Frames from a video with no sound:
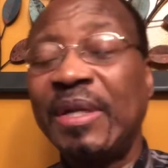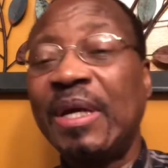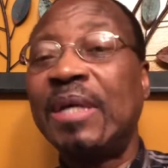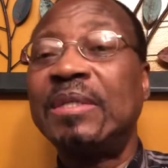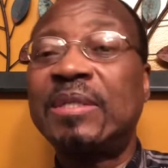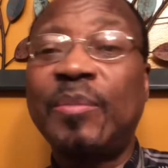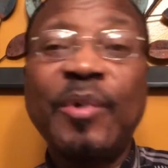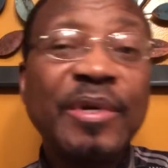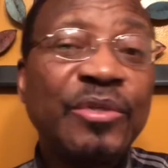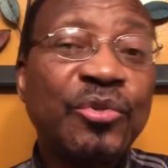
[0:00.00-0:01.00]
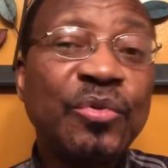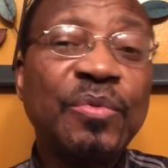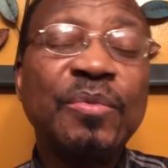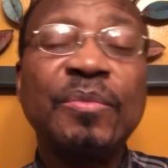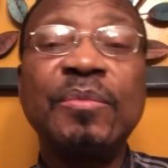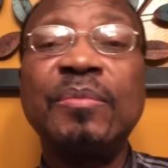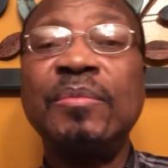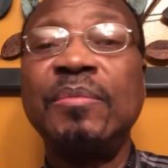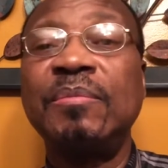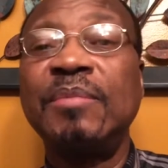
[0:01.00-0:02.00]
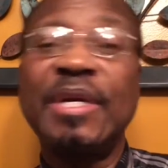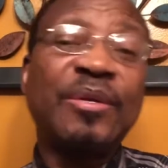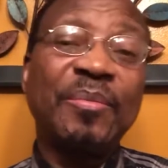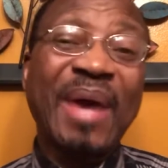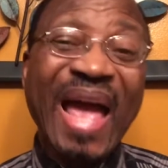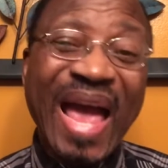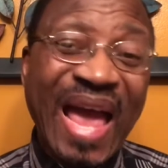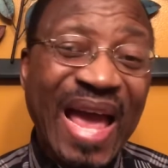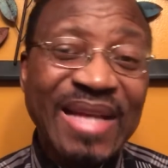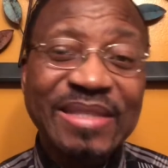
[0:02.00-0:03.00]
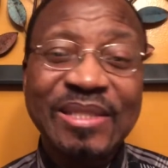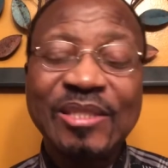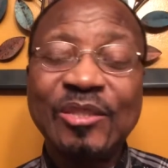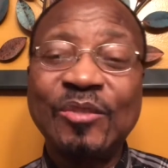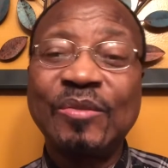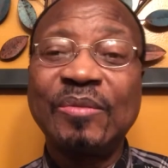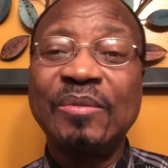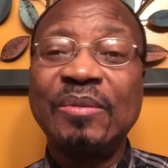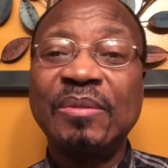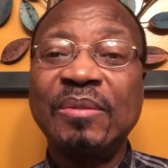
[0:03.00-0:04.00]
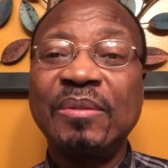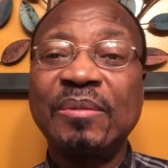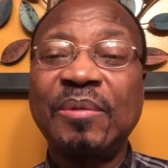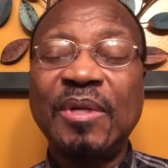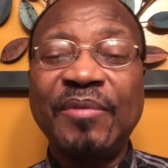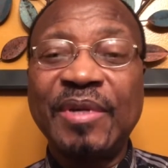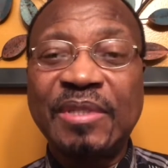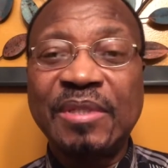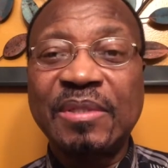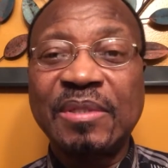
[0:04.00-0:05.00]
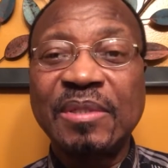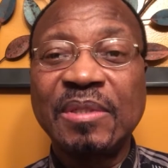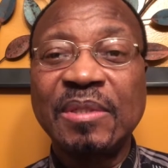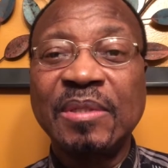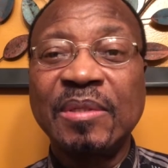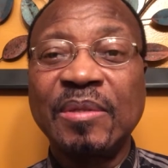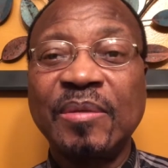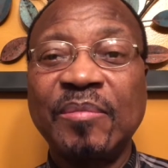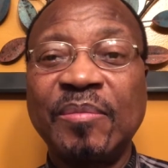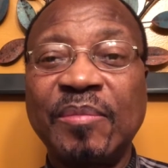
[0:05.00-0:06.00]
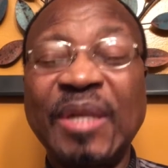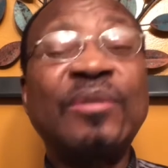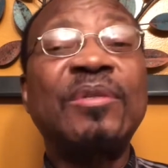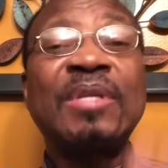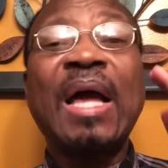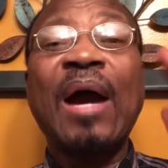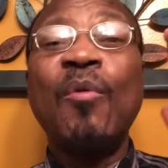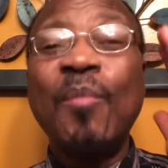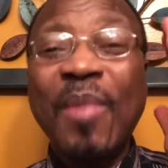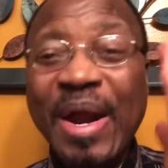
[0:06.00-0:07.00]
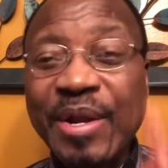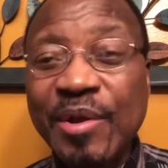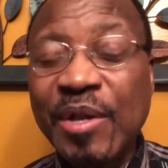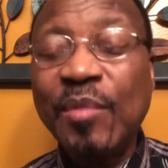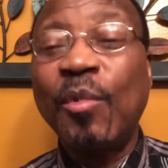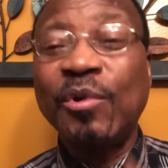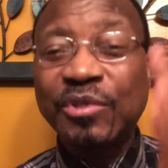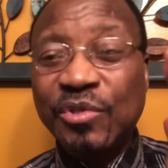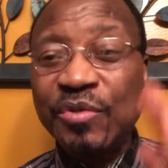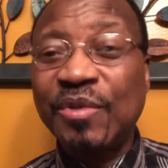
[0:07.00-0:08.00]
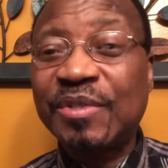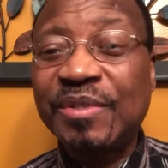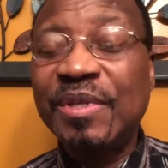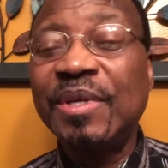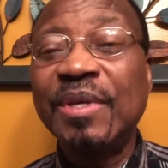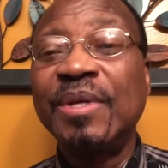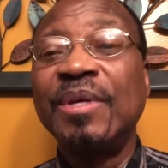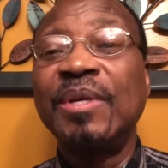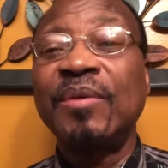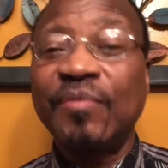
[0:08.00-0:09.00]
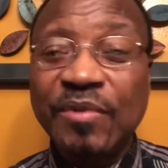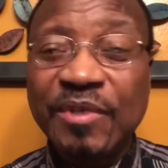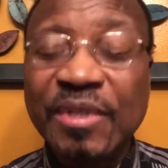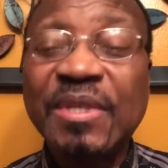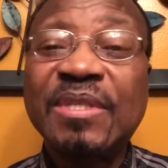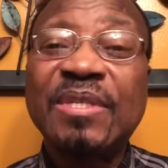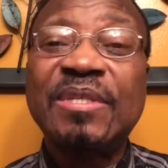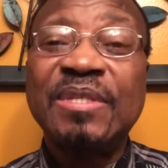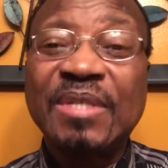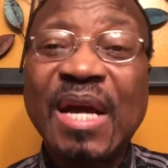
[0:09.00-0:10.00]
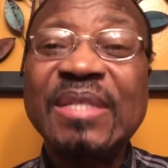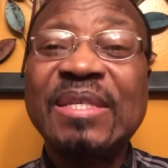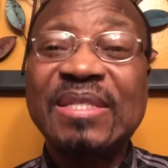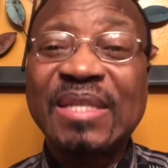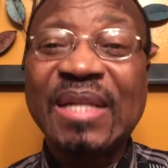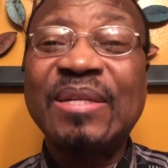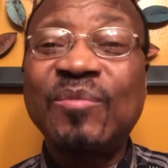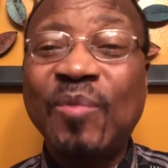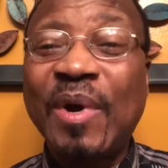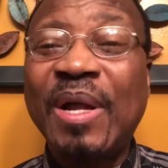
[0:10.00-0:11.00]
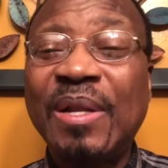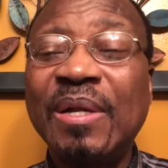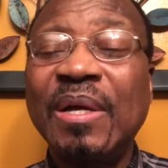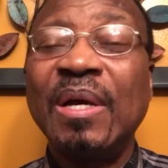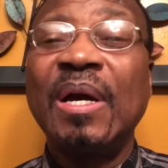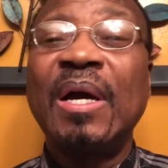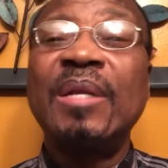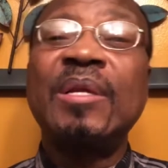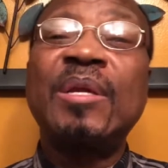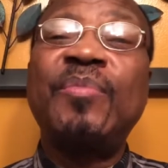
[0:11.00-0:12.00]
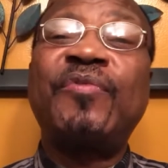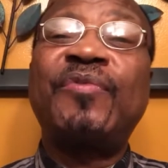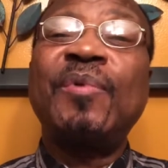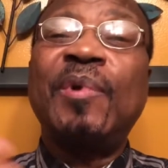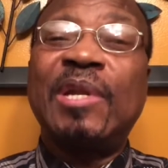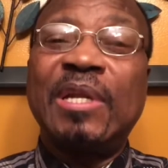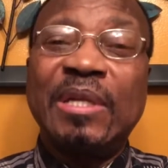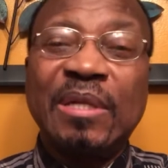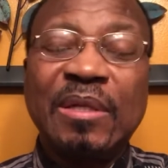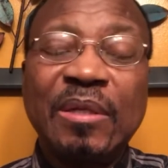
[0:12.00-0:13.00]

can disappoint you, make you mad, whatever it is. But to say, I won't marry you anymore, seriously, if Jesus is in charge and started well, and you keep fueling,